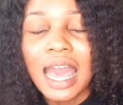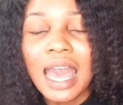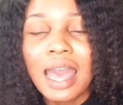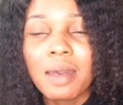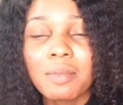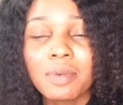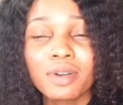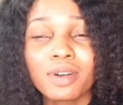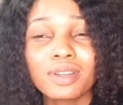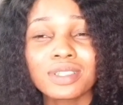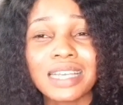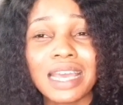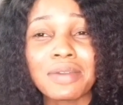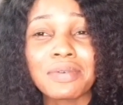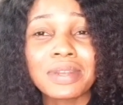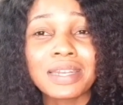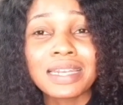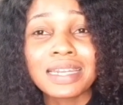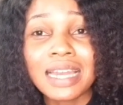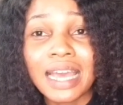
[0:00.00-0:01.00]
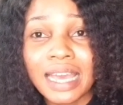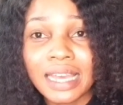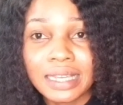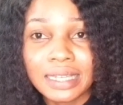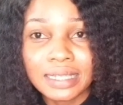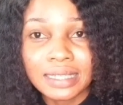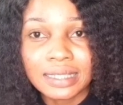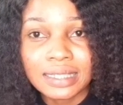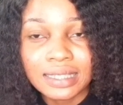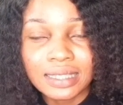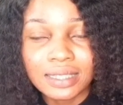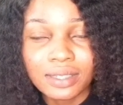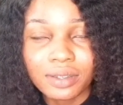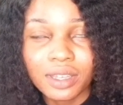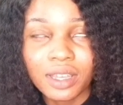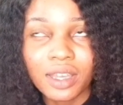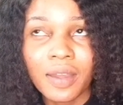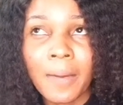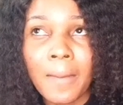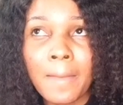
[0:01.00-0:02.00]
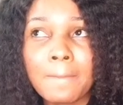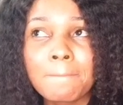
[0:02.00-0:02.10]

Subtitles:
because I really like it, okay?